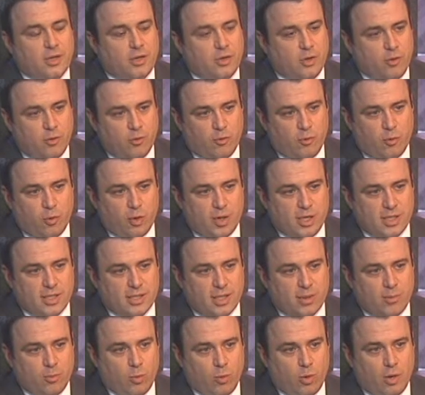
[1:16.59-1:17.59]
240
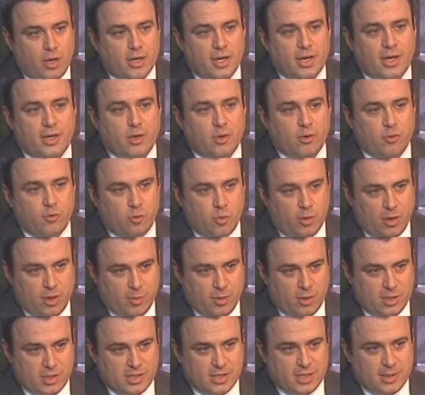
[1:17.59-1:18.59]
sub 1, and
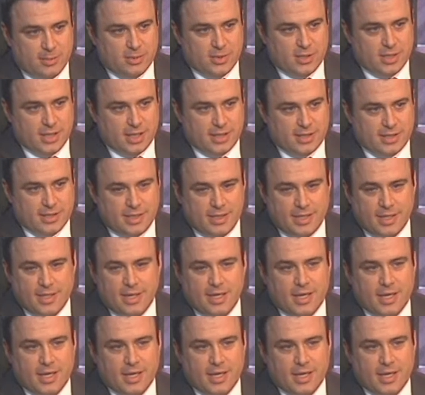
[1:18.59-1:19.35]
241 sub 6.